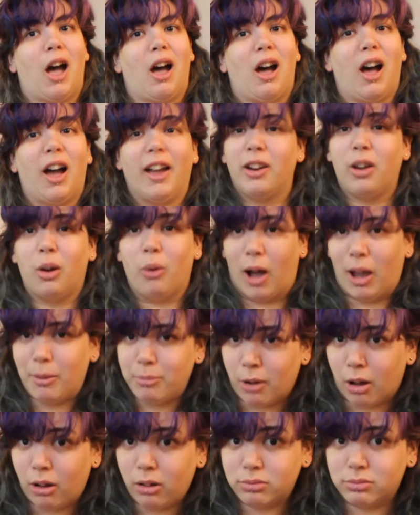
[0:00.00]
I know I'm
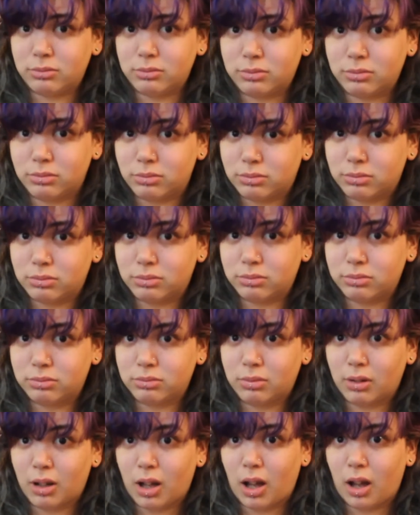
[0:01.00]
not.
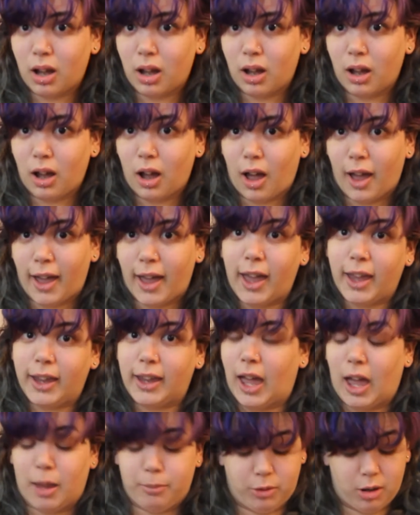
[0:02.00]
I
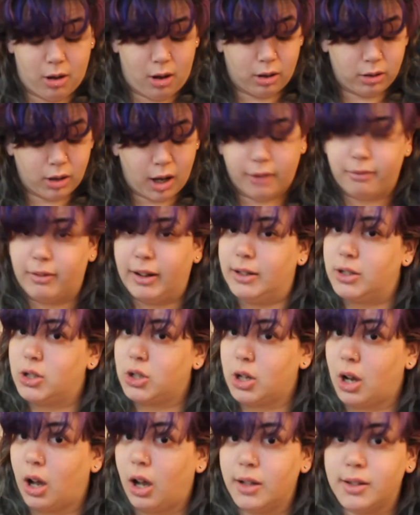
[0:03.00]
am young, I read
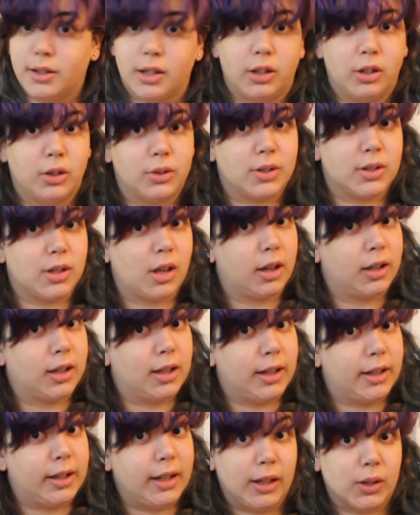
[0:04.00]
charts, I use
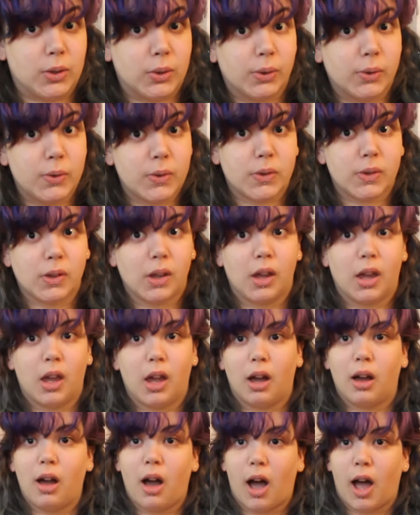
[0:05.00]
circular needles,
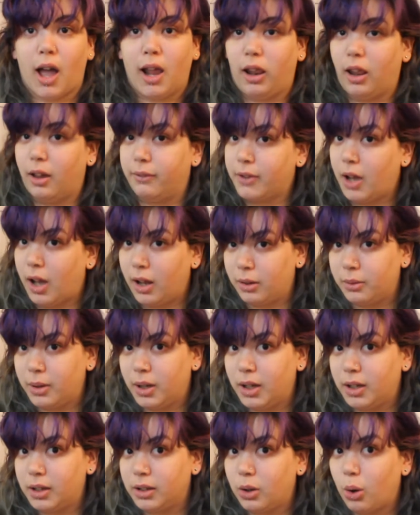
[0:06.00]
I love colour
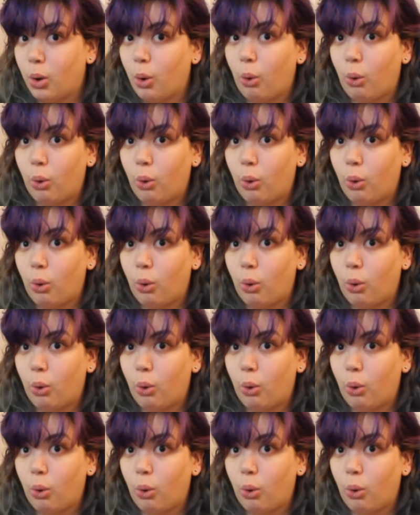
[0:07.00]
work.